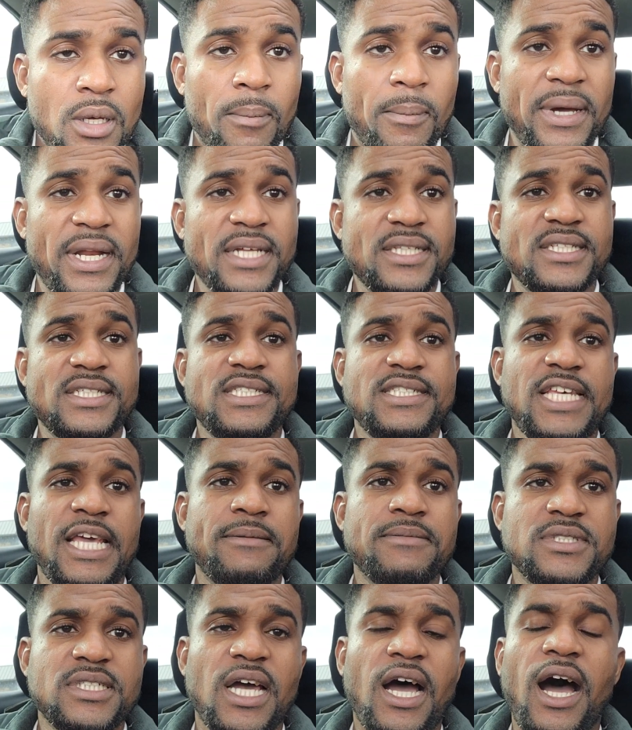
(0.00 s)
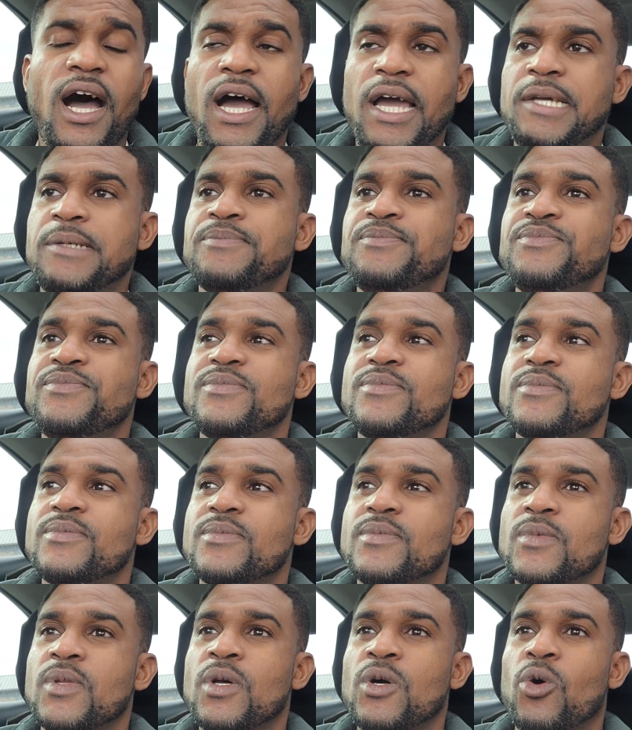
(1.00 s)
But at the same time,
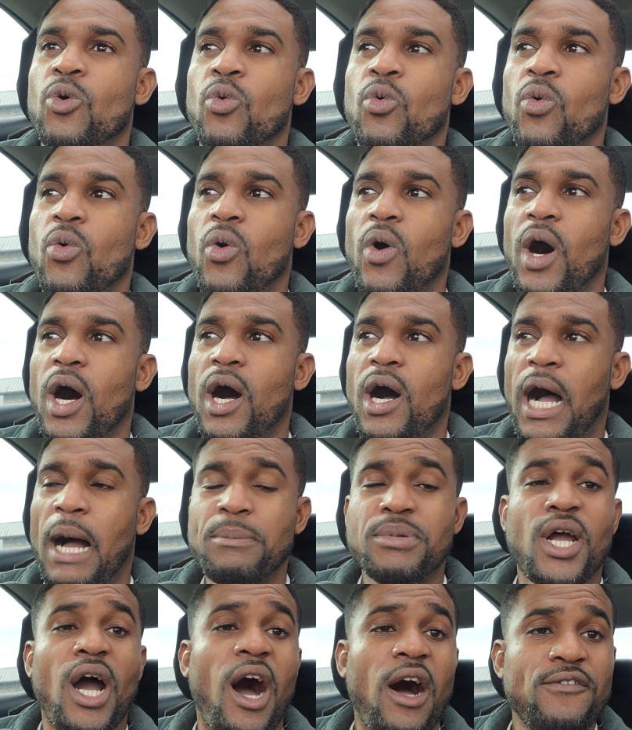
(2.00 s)
I'm